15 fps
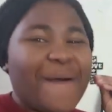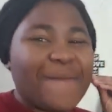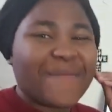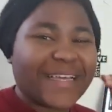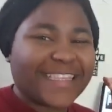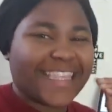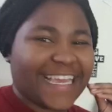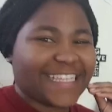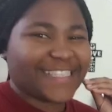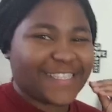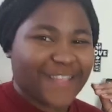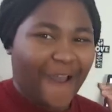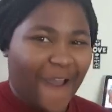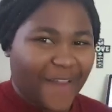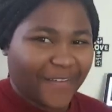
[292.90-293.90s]
But they
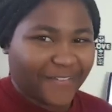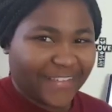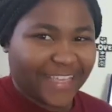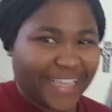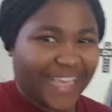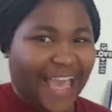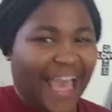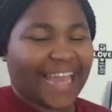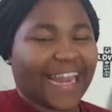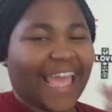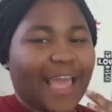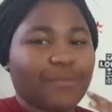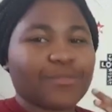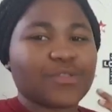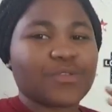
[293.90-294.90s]
taught me, and I
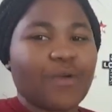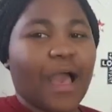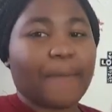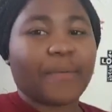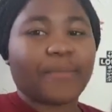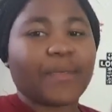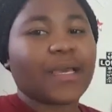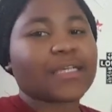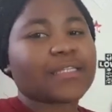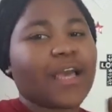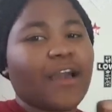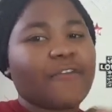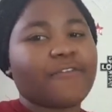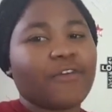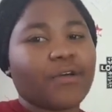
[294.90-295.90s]
am so happy because I
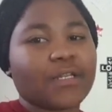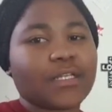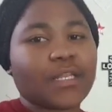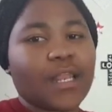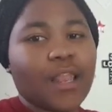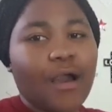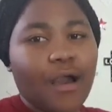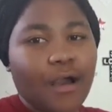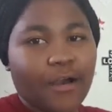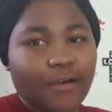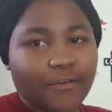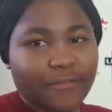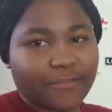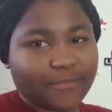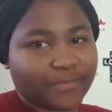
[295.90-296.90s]
have fallen in
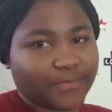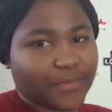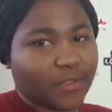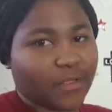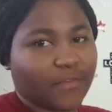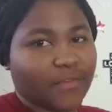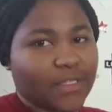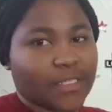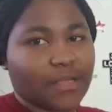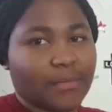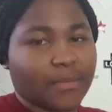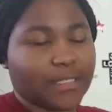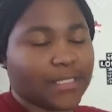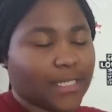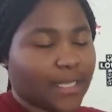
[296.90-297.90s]
love with the
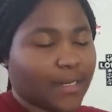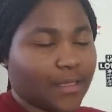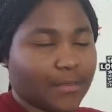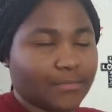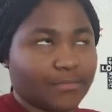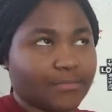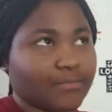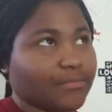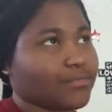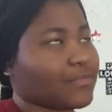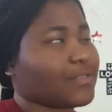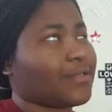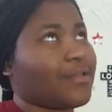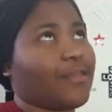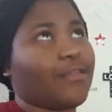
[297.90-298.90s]
double tenor.
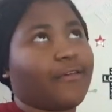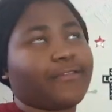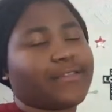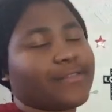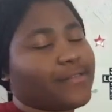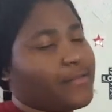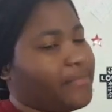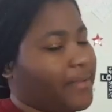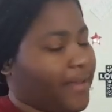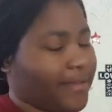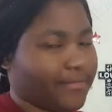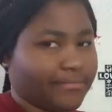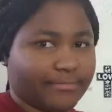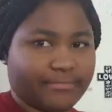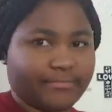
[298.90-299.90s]
Love steel pan.
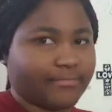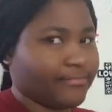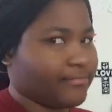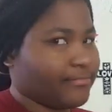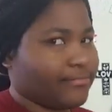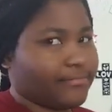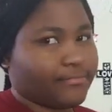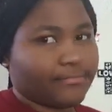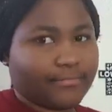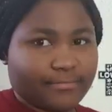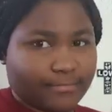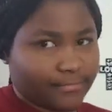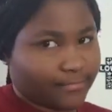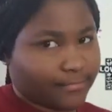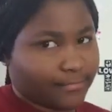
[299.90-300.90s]

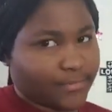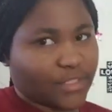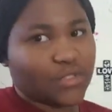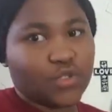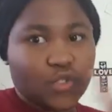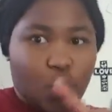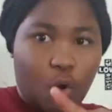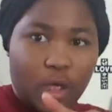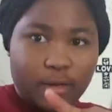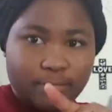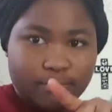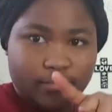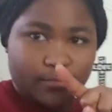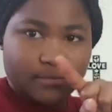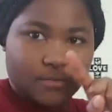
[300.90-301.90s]
So join
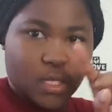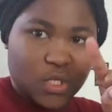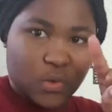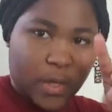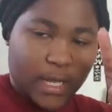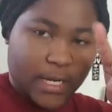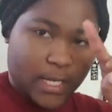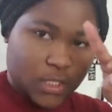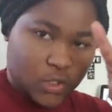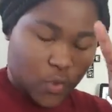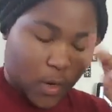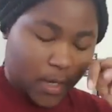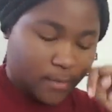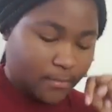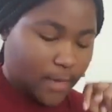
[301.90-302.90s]
when you get here,
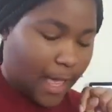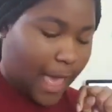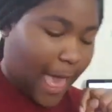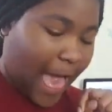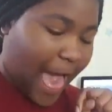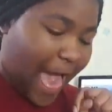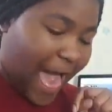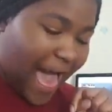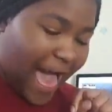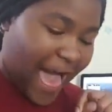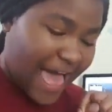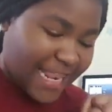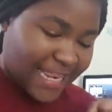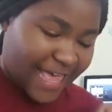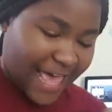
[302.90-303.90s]
join. And